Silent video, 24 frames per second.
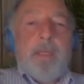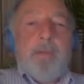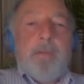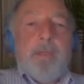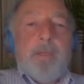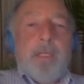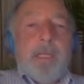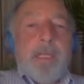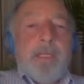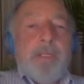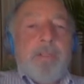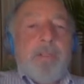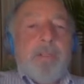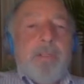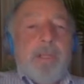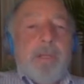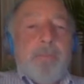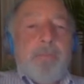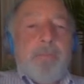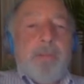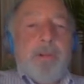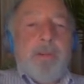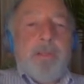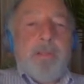
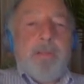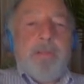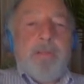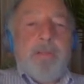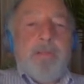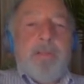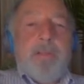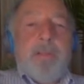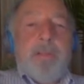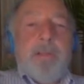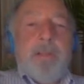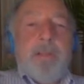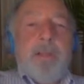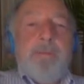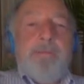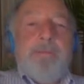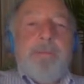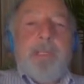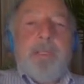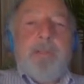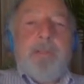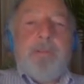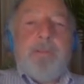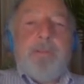Relationship resolution is
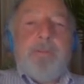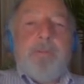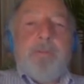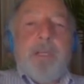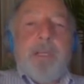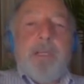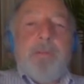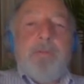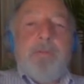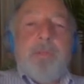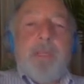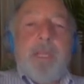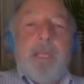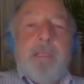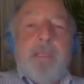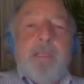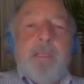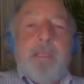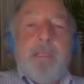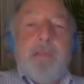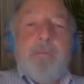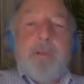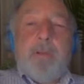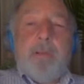often intertwined with
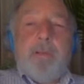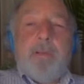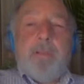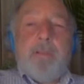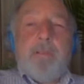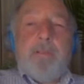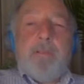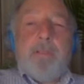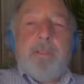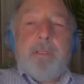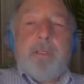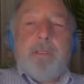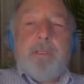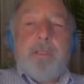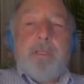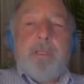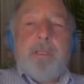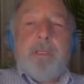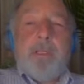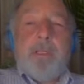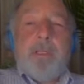entity resolution.